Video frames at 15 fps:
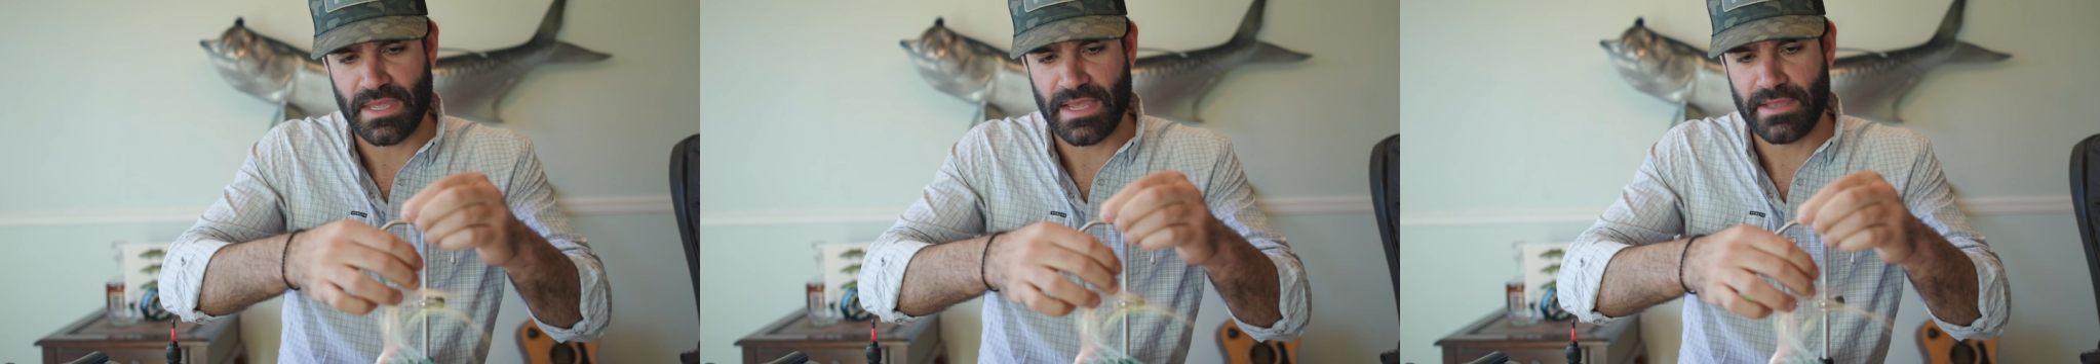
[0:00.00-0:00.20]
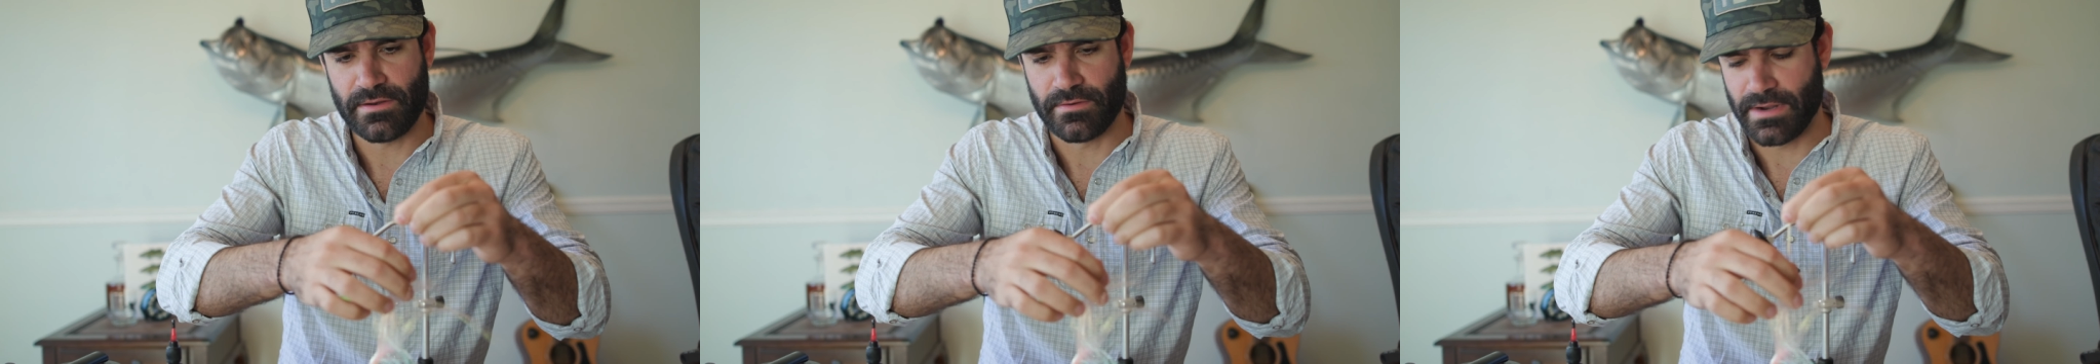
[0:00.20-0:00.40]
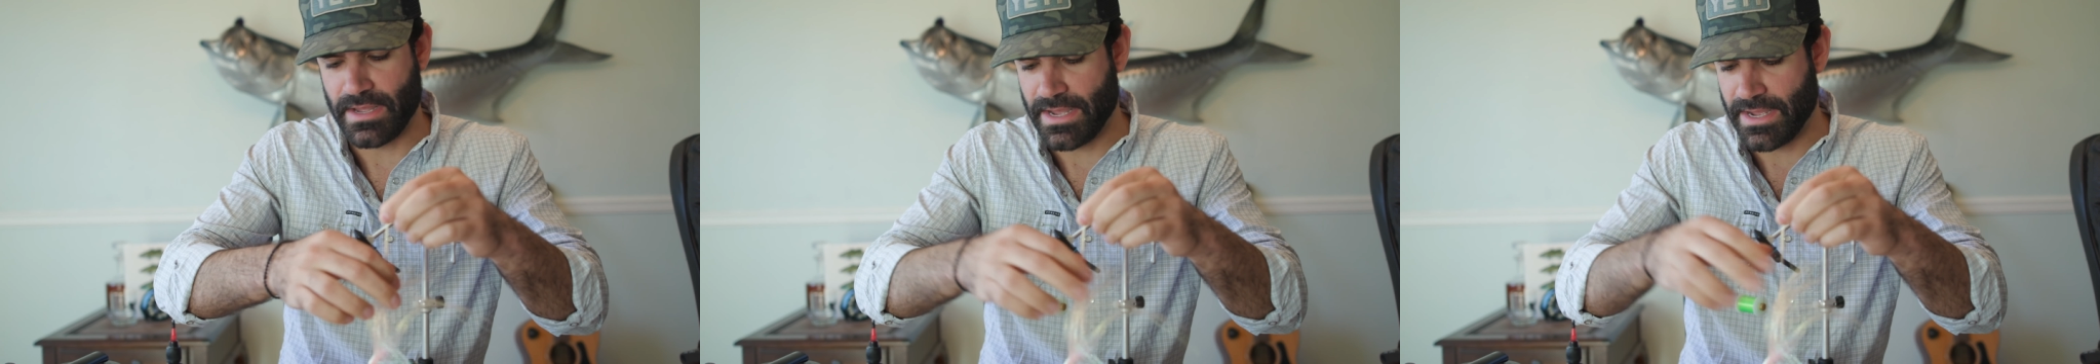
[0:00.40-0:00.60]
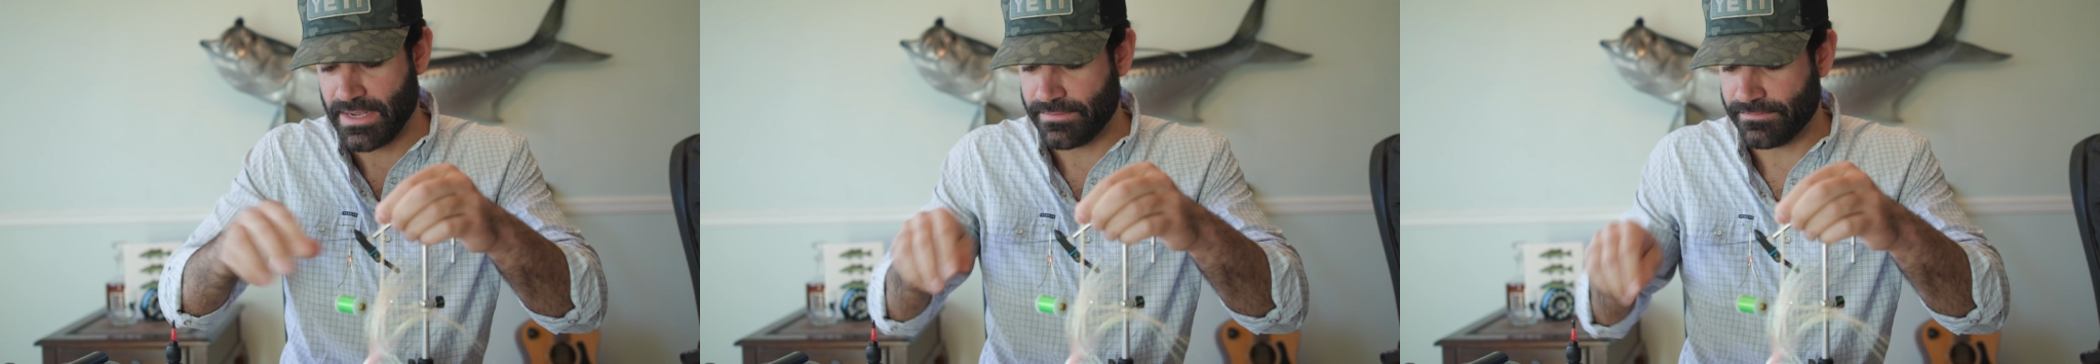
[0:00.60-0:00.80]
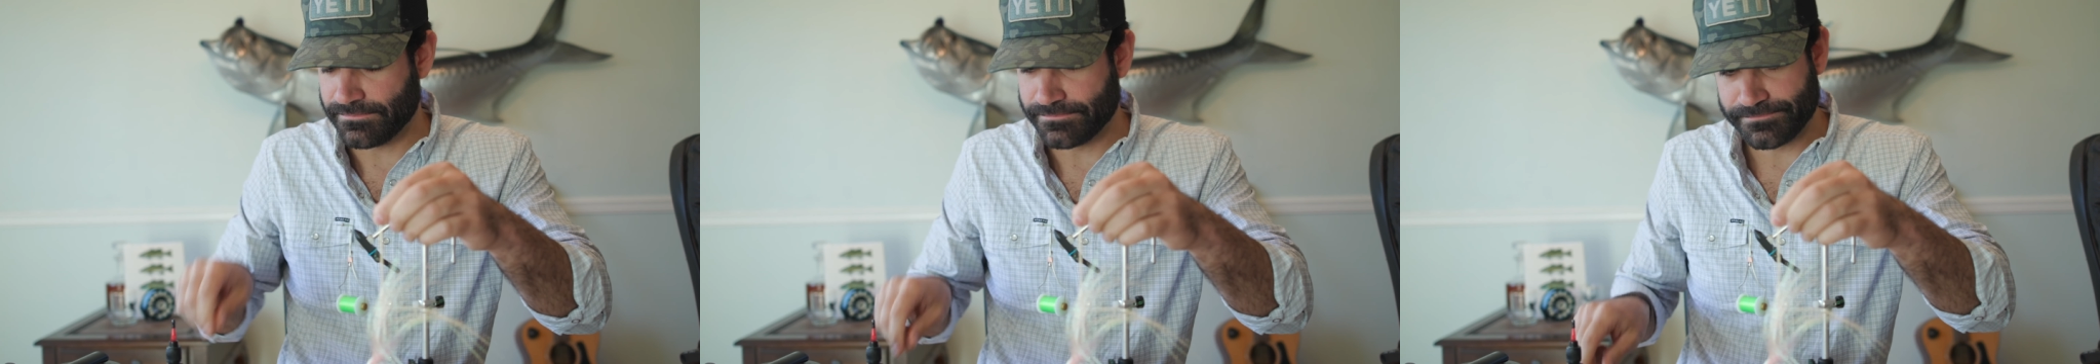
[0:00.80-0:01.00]
8 or
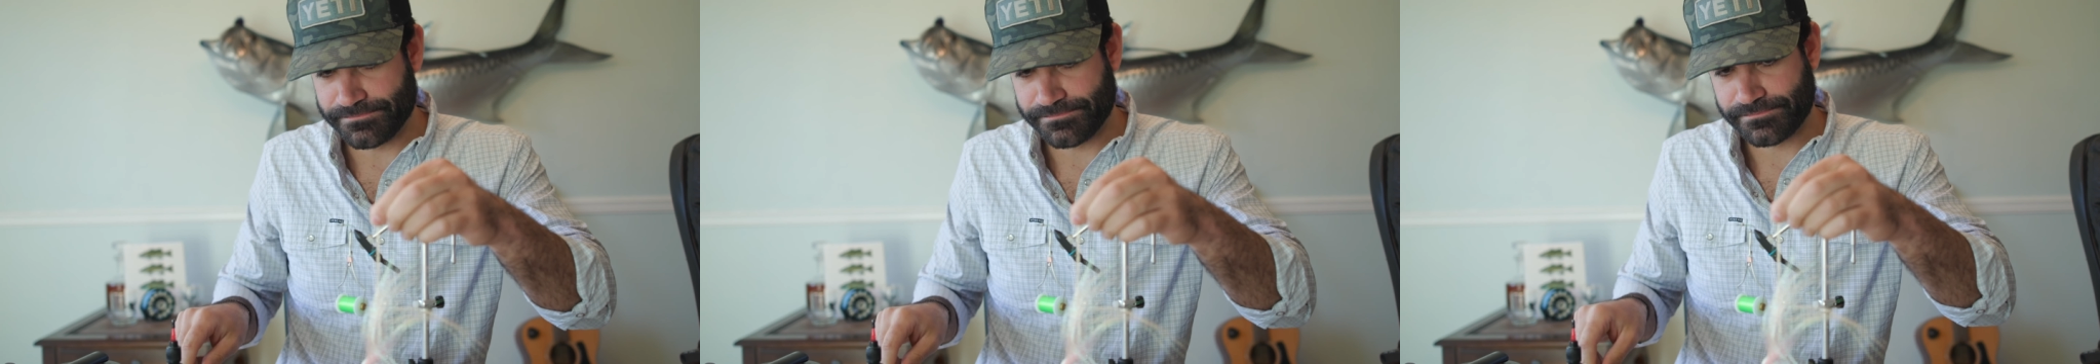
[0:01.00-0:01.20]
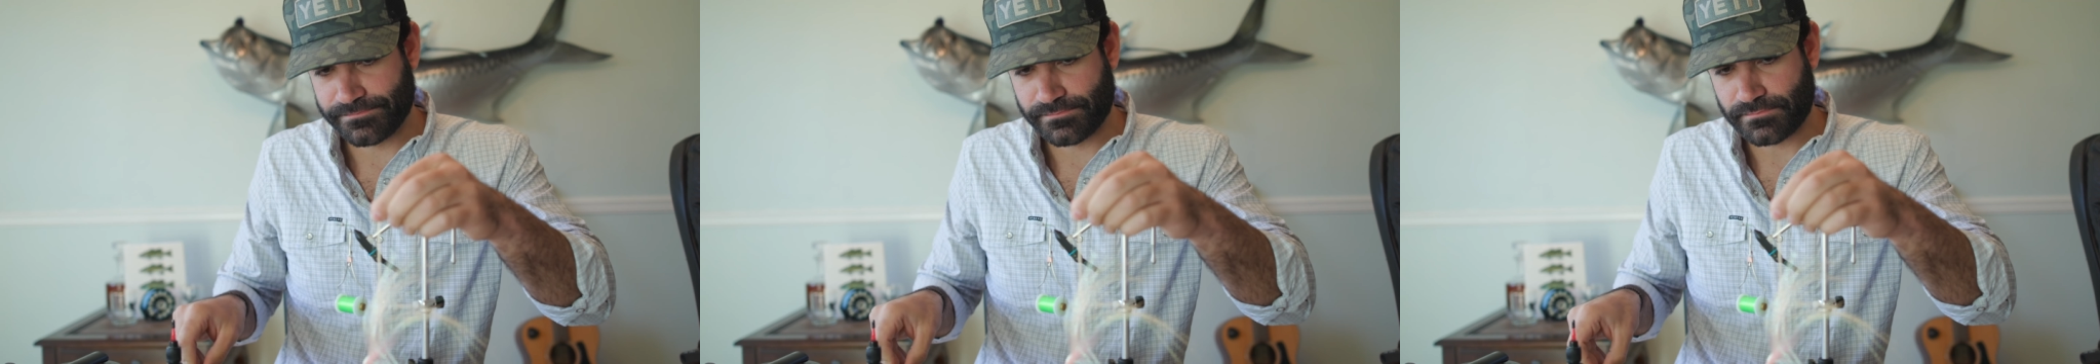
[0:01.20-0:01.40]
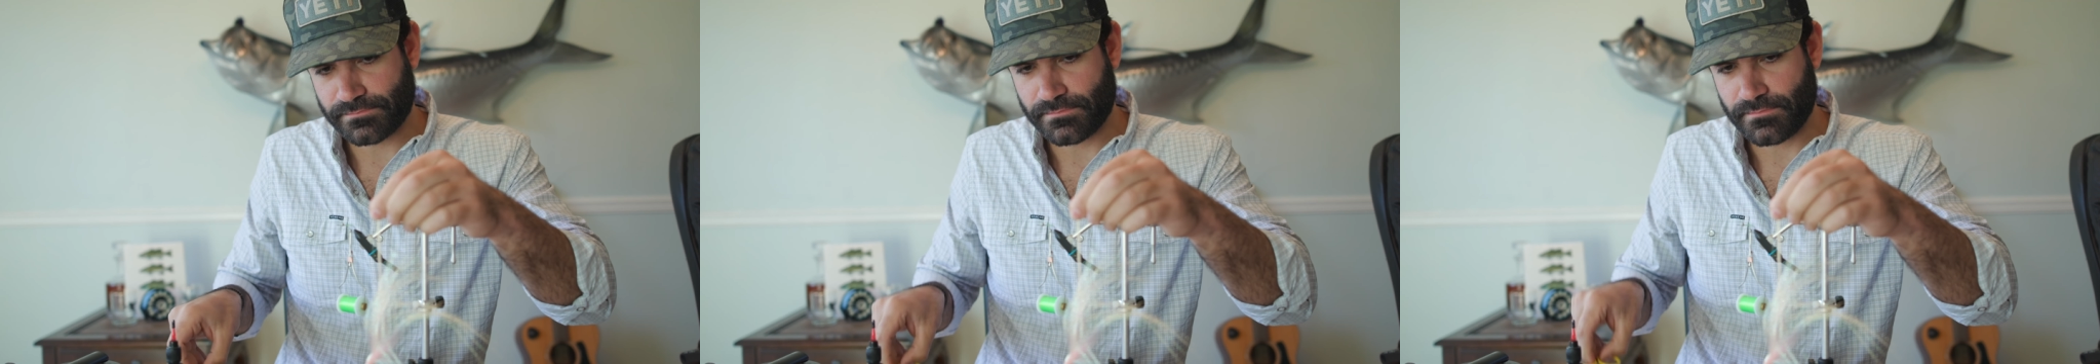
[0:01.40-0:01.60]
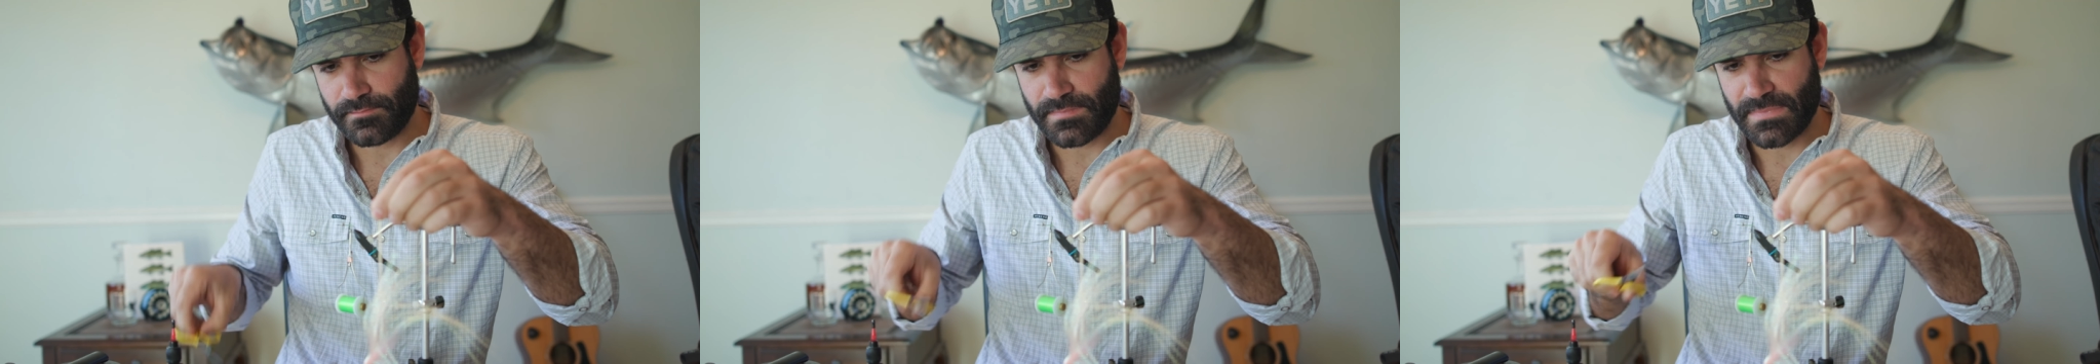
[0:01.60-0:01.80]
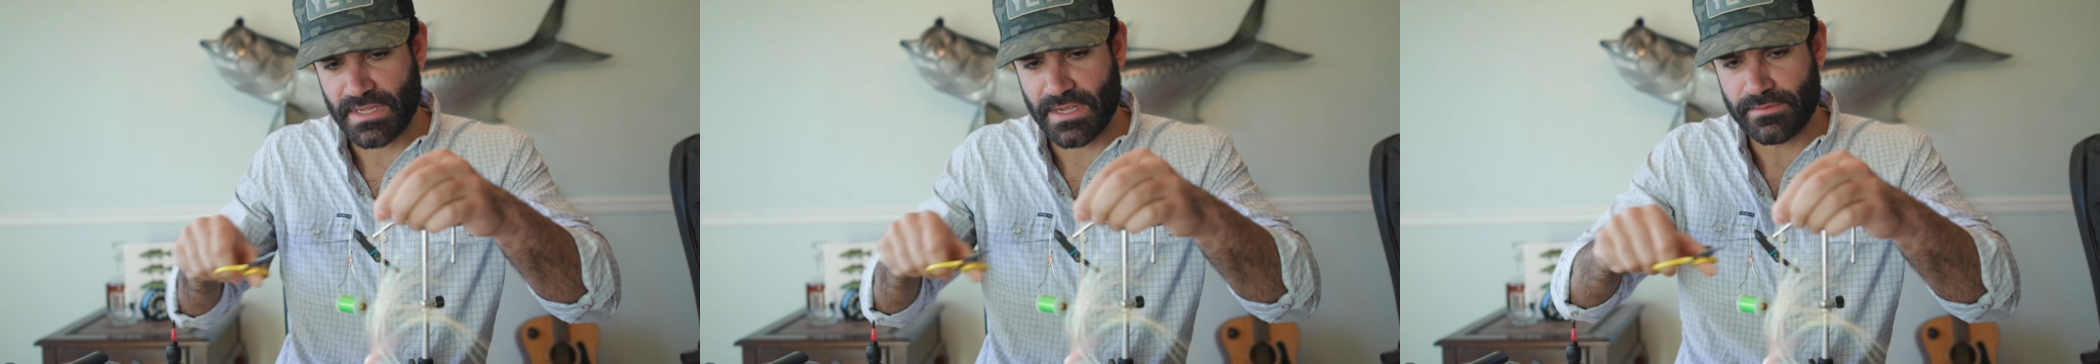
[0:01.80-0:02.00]
9,
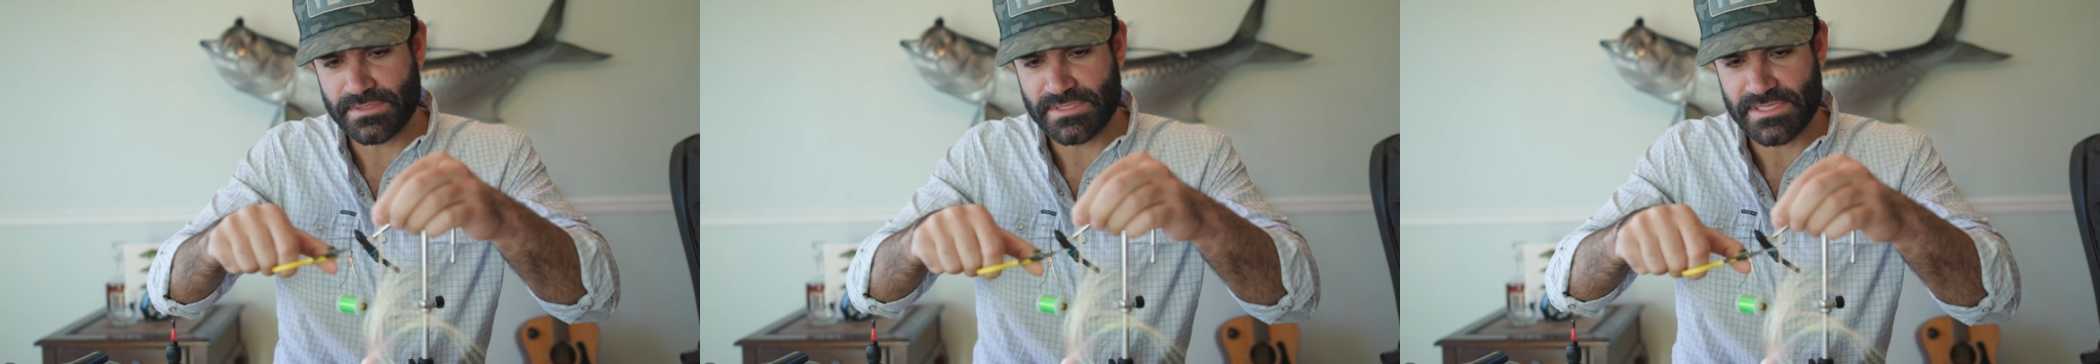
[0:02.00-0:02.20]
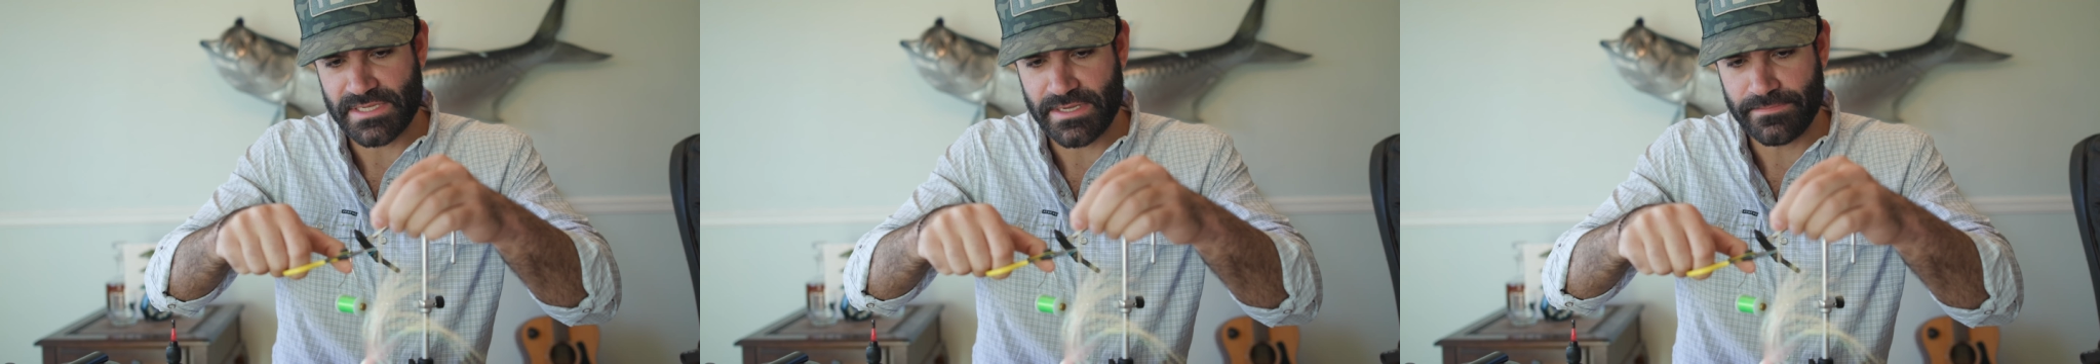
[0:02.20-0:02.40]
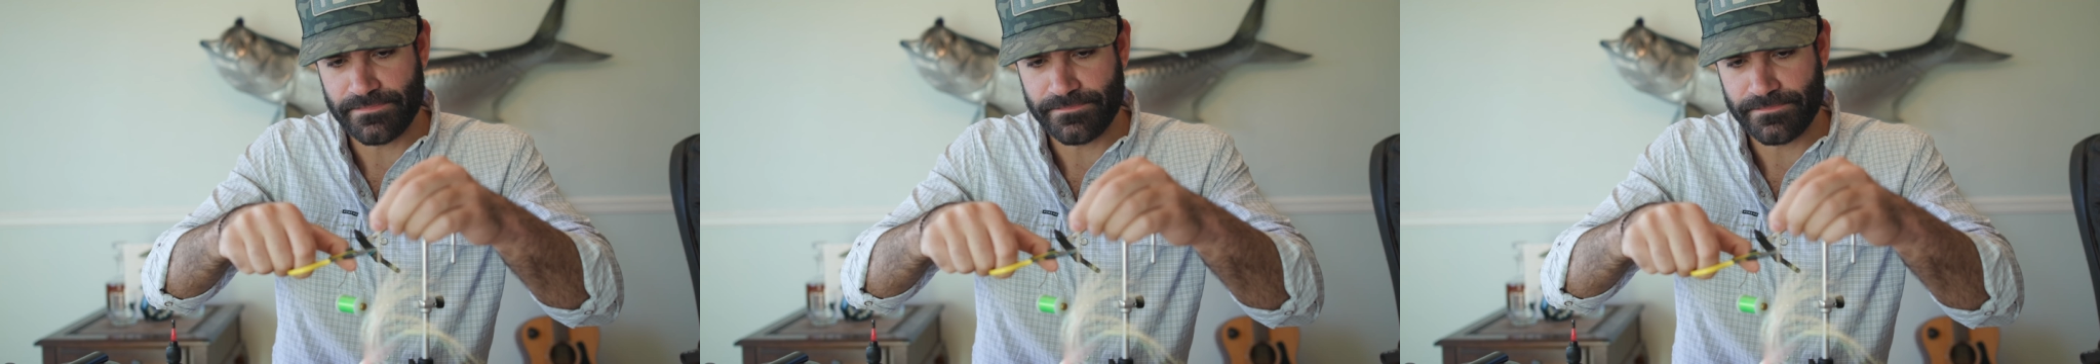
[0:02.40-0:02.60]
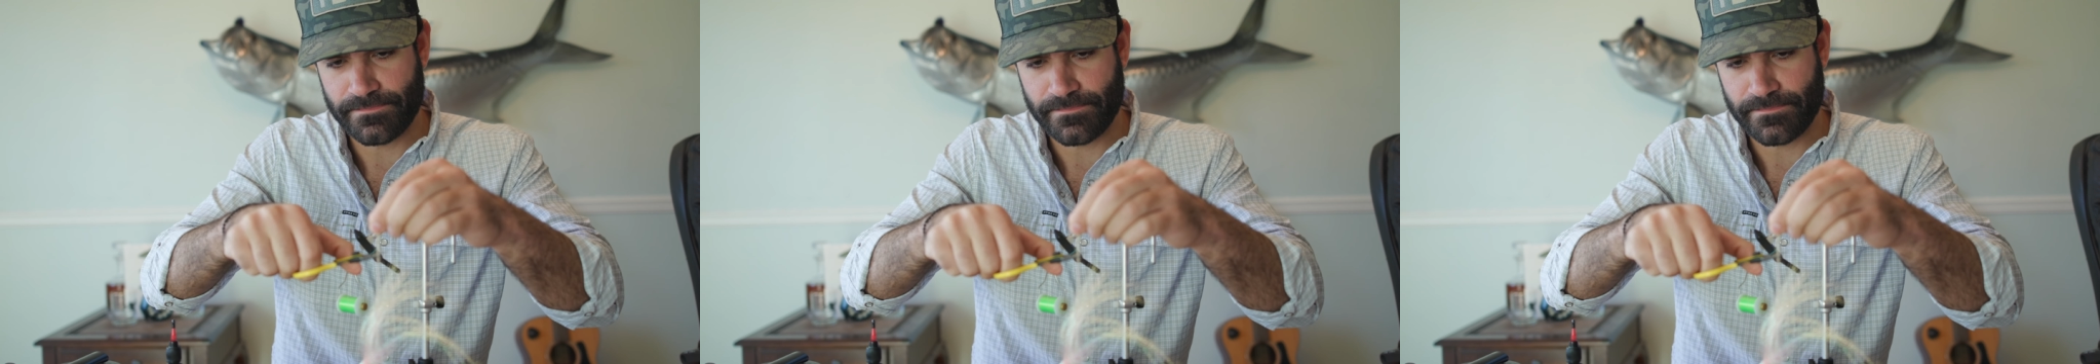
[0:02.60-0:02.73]
I would say.